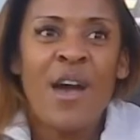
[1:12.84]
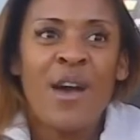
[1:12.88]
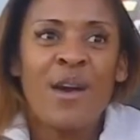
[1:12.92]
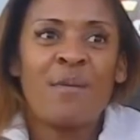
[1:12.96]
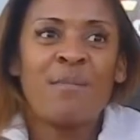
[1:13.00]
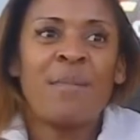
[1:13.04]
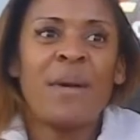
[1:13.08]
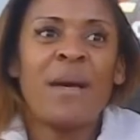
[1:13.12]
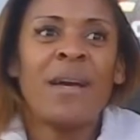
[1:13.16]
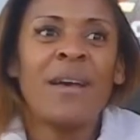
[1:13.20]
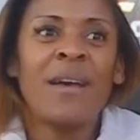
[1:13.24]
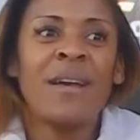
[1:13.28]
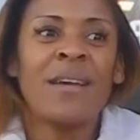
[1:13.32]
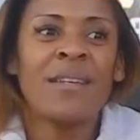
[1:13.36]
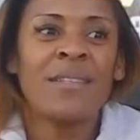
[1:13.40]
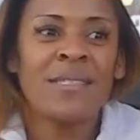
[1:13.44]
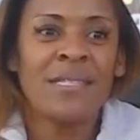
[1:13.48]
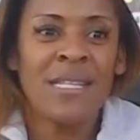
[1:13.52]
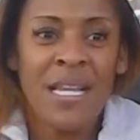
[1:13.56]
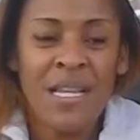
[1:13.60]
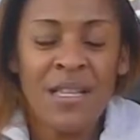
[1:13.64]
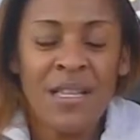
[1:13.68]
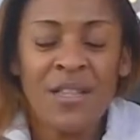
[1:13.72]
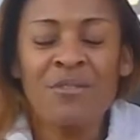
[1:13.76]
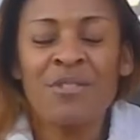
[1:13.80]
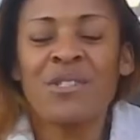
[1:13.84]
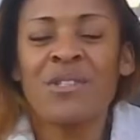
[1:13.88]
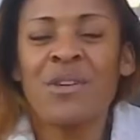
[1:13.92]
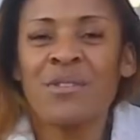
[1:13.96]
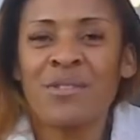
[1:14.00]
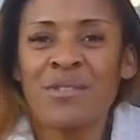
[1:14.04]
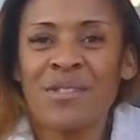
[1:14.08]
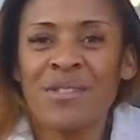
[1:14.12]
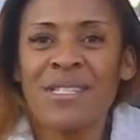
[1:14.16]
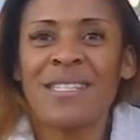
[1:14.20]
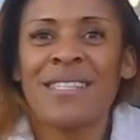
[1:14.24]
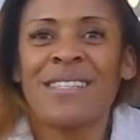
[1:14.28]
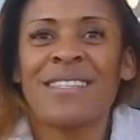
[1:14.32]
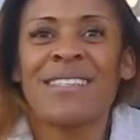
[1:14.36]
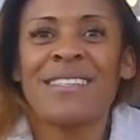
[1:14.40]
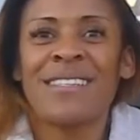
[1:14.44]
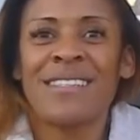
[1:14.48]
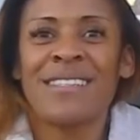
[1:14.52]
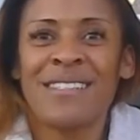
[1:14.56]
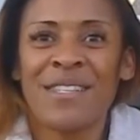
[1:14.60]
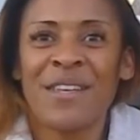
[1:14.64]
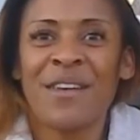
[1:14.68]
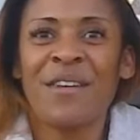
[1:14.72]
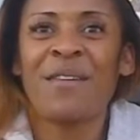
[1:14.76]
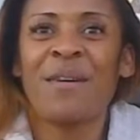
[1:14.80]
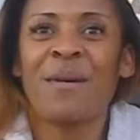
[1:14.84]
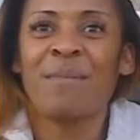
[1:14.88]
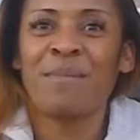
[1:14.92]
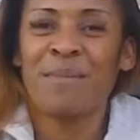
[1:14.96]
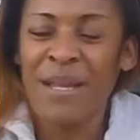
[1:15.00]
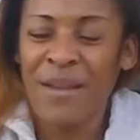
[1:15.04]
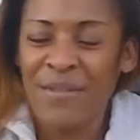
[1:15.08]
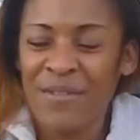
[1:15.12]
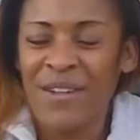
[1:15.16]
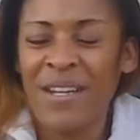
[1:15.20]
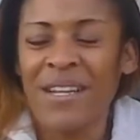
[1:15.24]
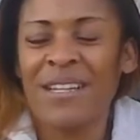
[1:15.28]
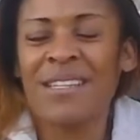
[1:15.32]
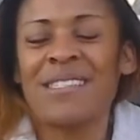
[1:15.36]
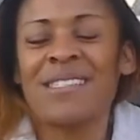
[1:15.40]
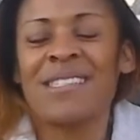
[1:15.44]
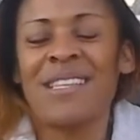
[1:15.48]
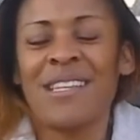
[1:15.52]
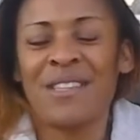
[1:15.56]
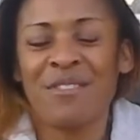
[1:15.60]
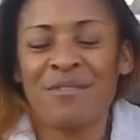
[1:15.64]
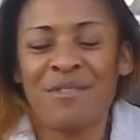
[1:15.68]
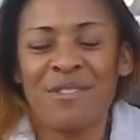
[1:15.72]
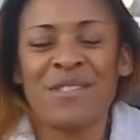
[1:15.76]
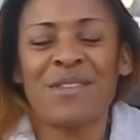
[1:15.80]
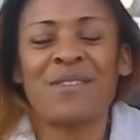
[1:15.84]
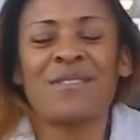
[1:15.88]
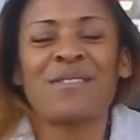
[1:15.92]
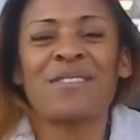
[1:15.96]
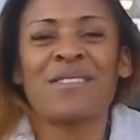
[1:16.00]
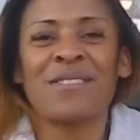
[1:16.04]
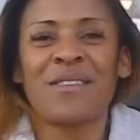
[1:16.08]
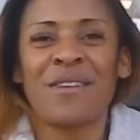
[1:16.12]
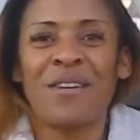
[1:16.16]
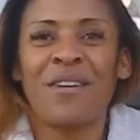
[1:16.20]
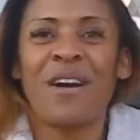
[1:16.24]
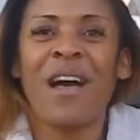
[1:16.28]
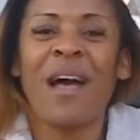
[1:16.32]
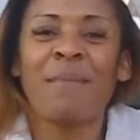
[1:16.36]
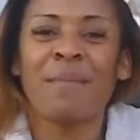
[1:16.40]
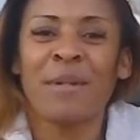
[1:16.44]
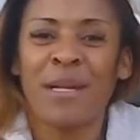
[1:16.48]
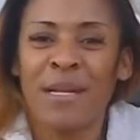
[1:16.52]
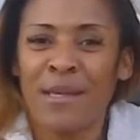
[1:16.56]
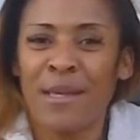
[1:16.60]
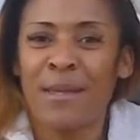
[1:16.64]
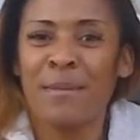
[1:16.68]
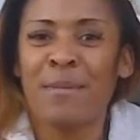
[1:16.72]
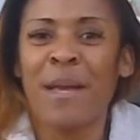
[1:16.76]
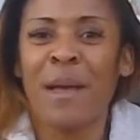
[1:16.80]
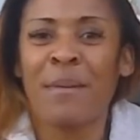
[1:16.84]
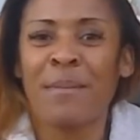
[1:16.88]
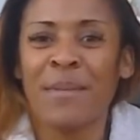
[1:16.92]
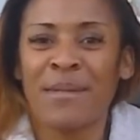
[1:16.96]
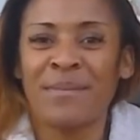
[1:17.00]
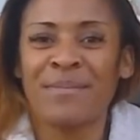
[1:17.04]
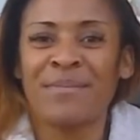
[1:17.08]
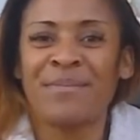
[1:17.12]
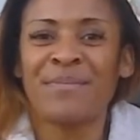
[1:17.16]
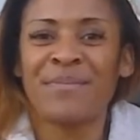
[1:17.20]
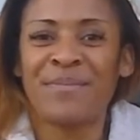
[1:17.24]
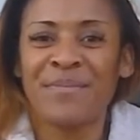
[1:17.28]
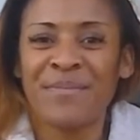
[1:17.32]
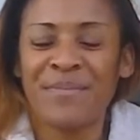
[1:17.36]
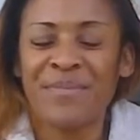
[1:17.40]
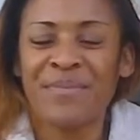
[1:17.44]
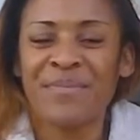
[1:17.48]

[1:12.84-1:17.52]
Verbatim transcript: um, seeing the results. So I'm definitely seeing the results. So I'm going to keep coming.